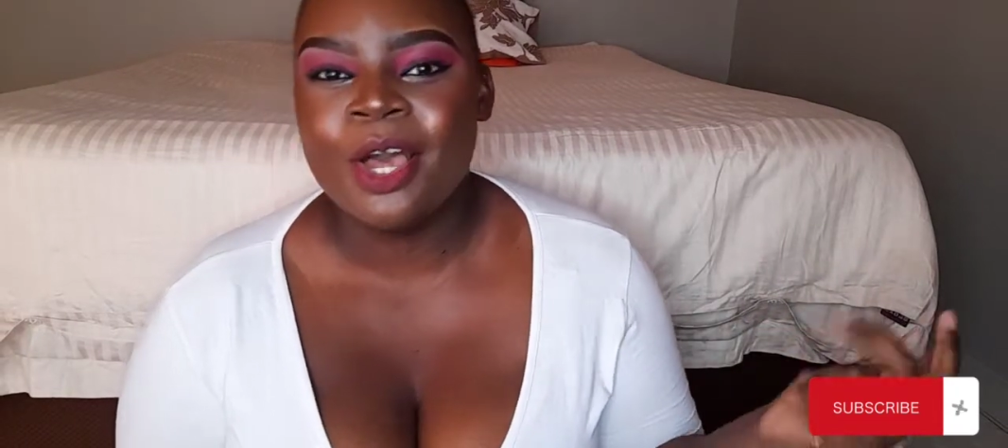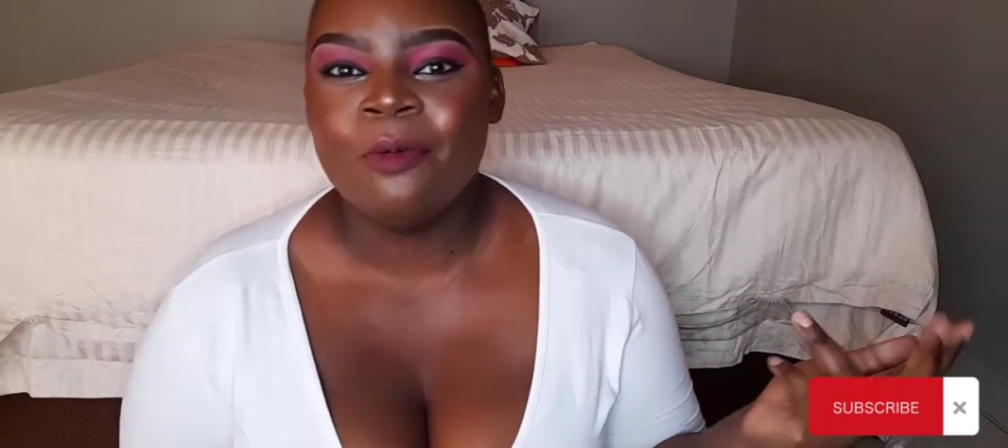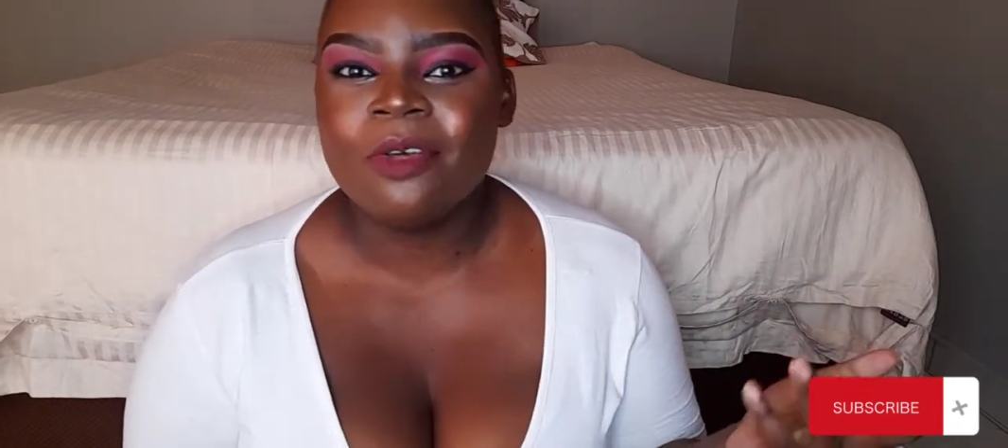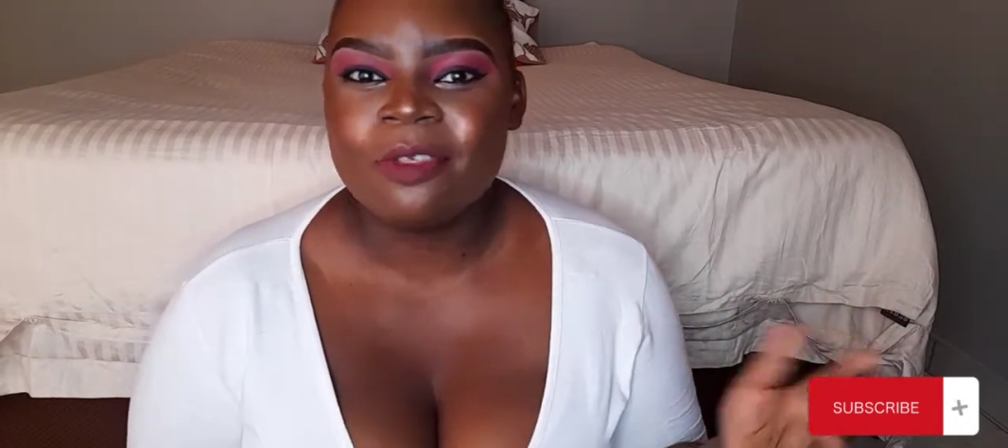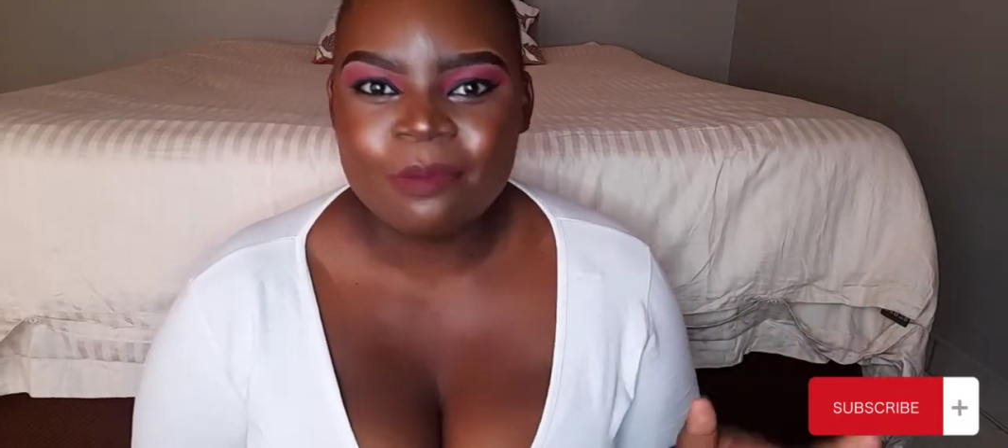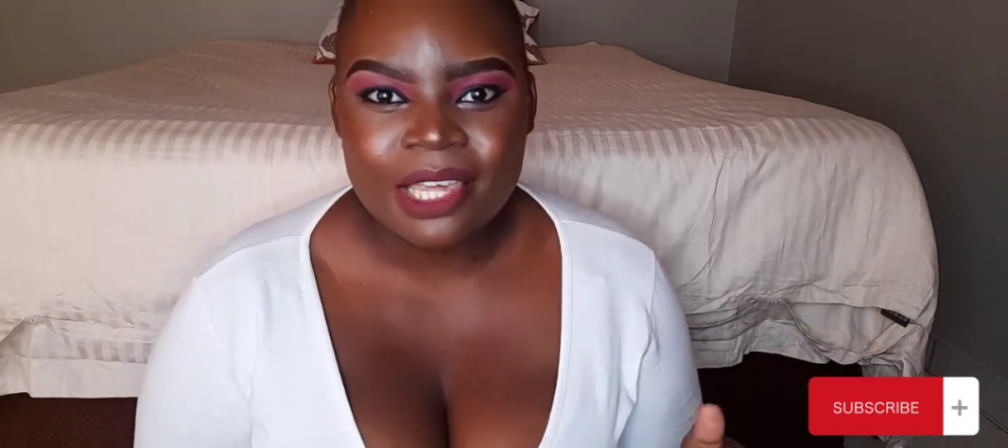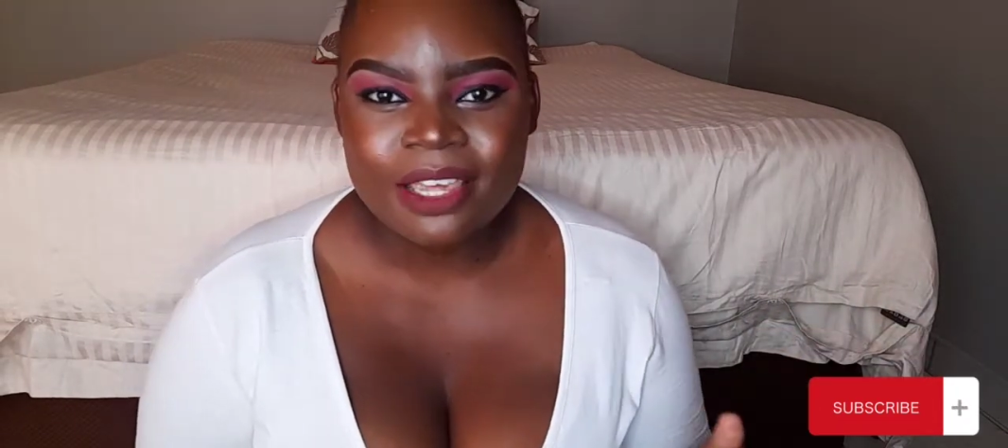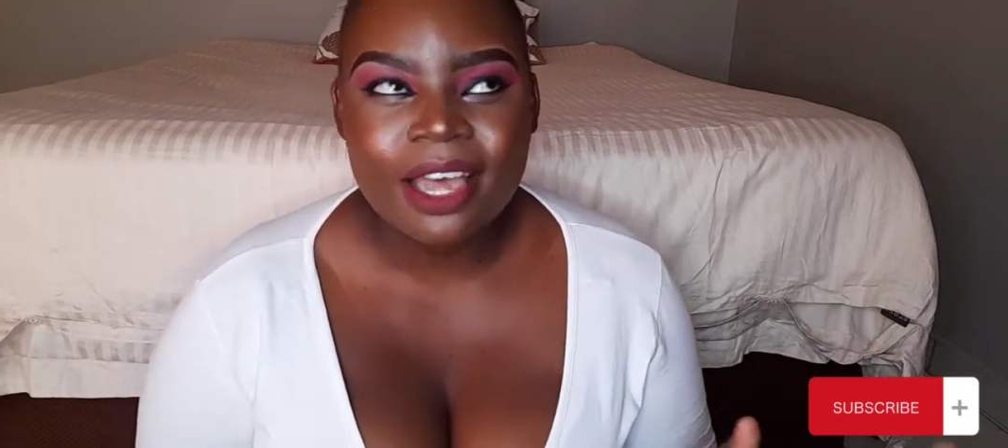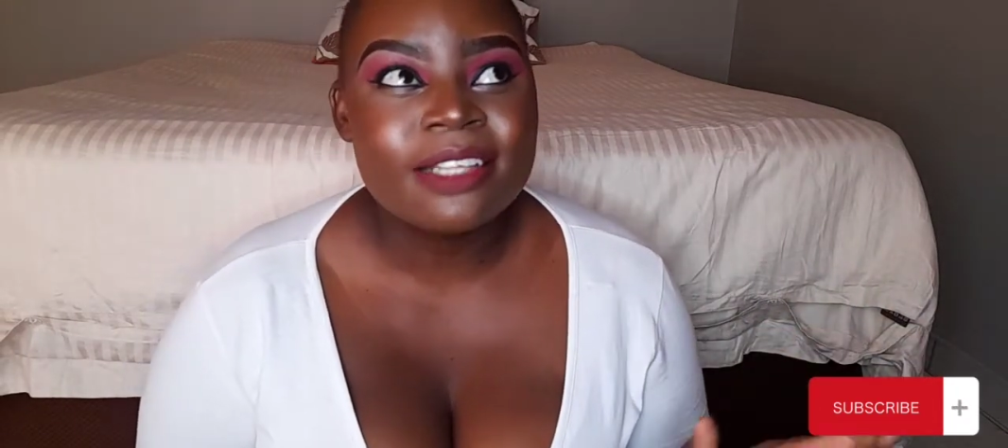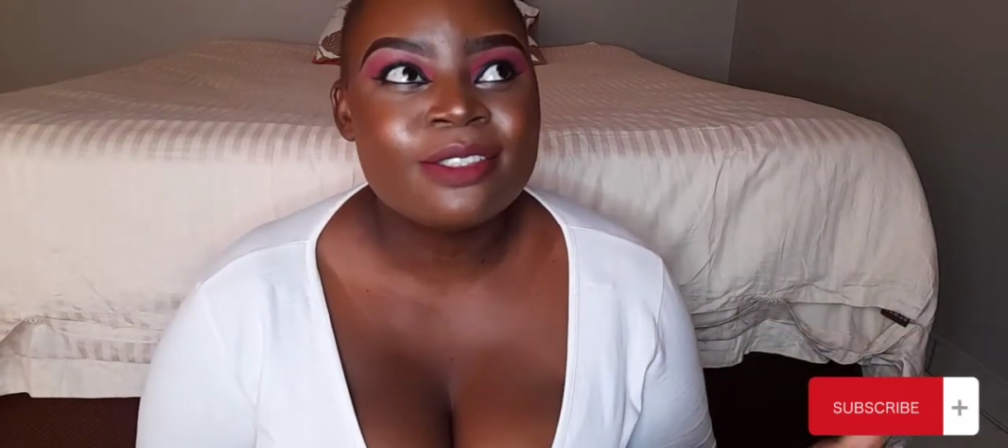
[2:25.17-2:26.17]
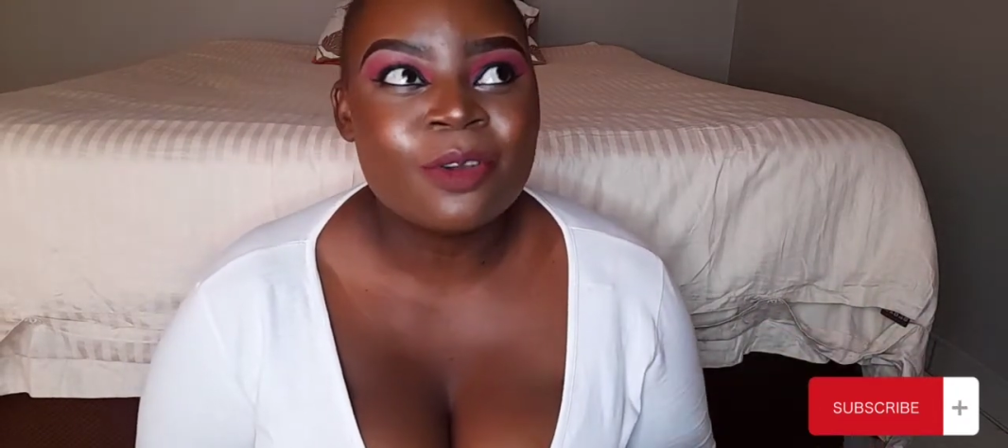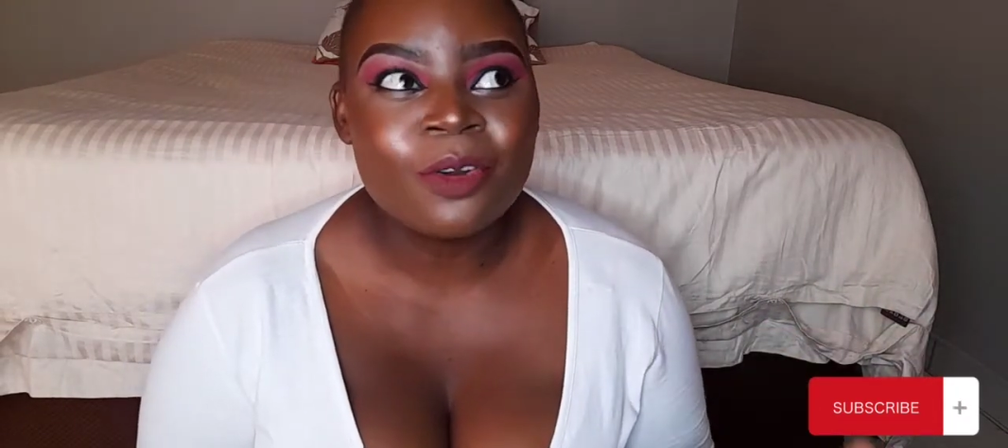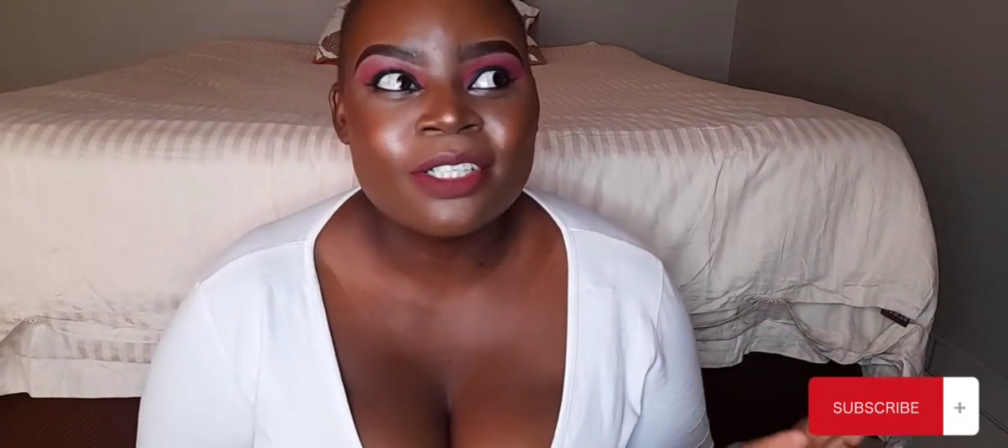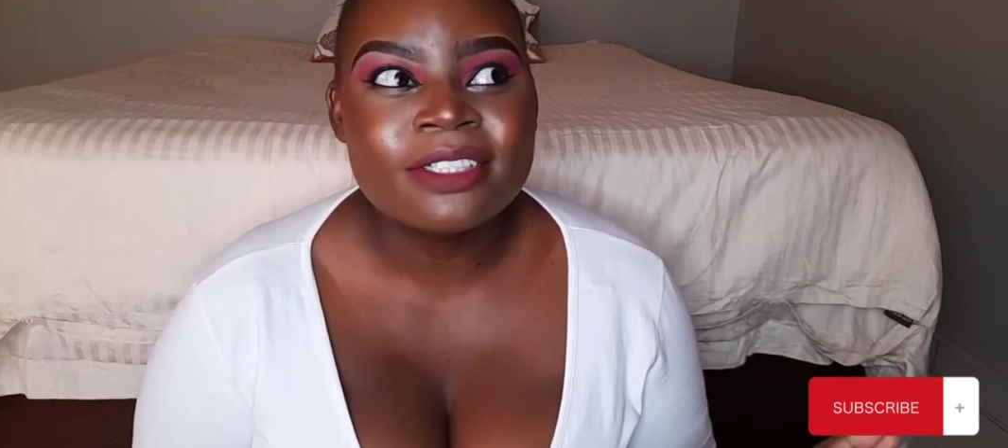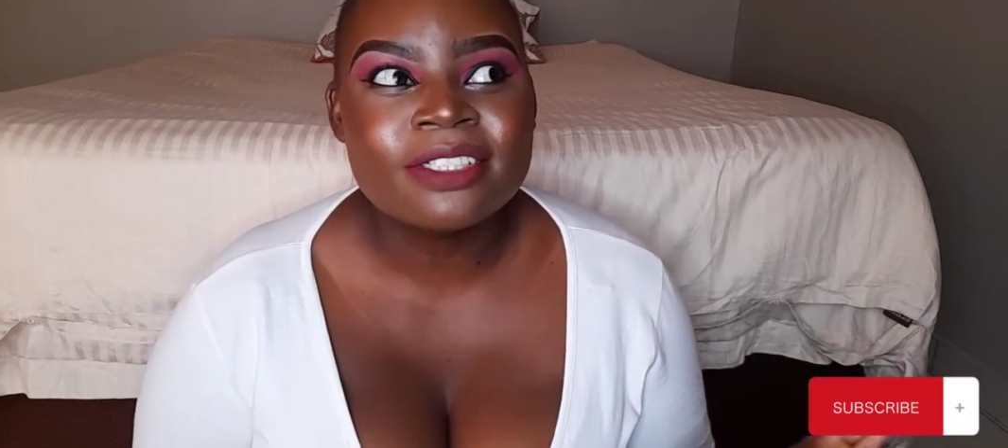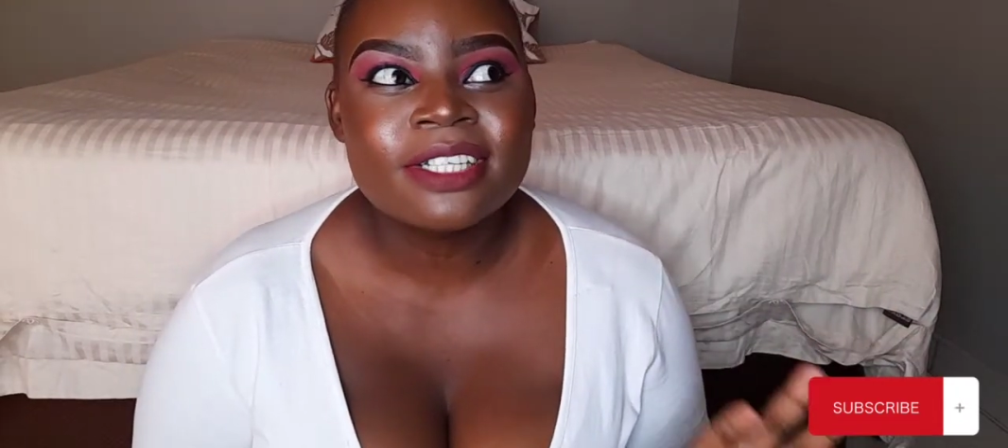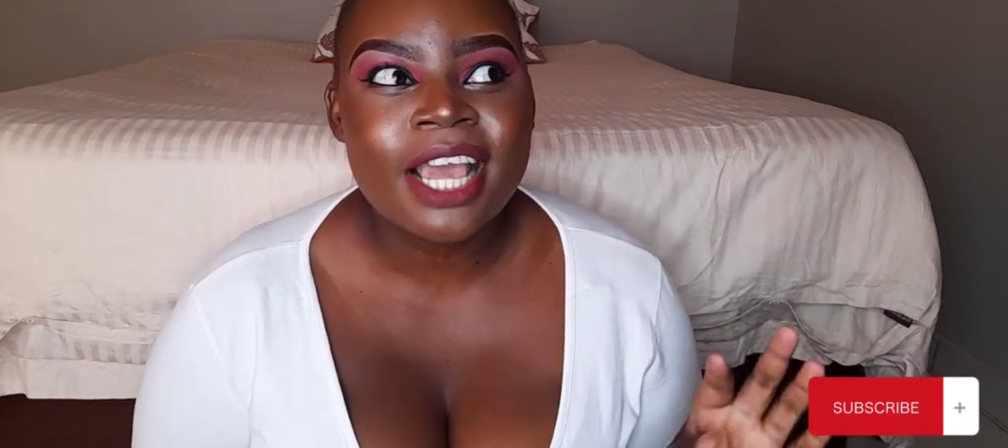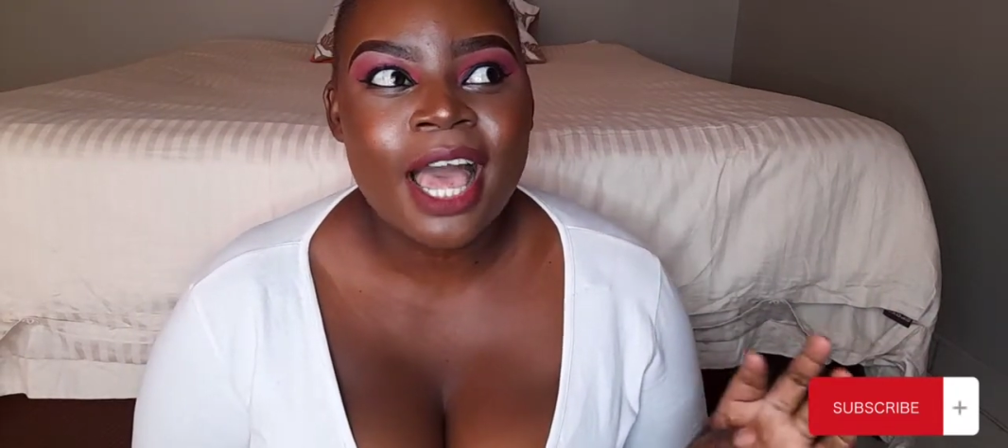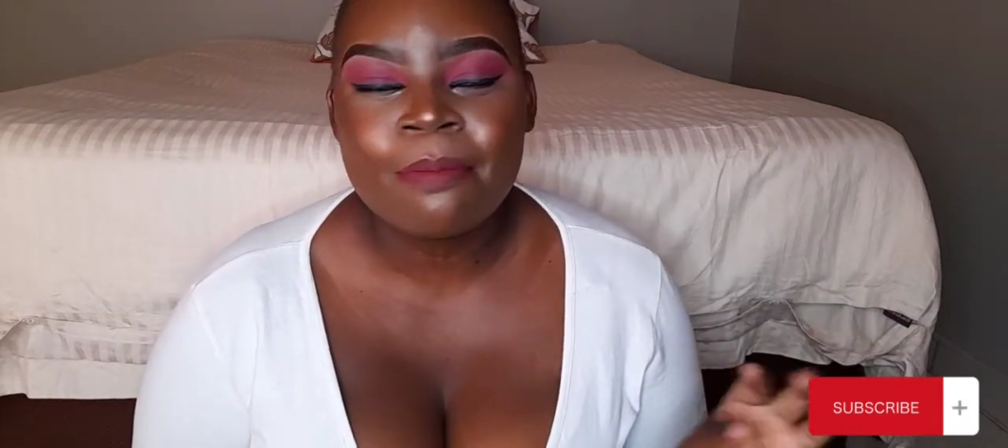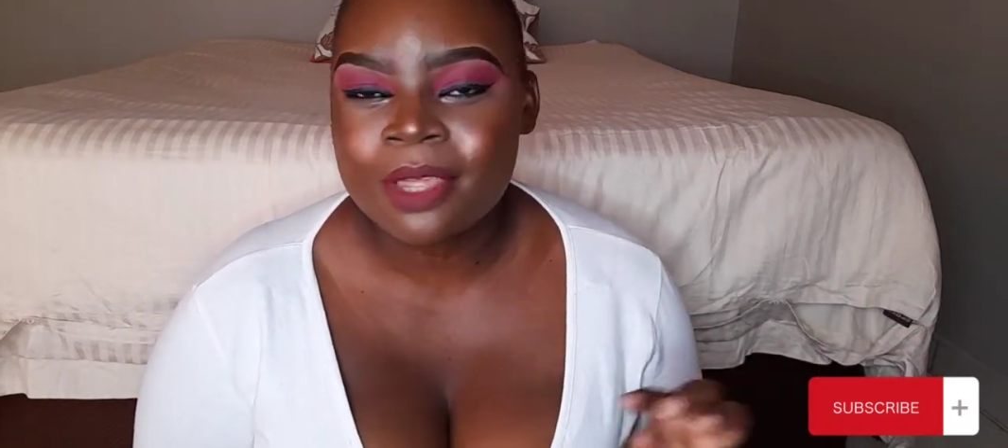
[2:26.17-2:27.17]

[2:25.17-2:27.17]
With me, I'm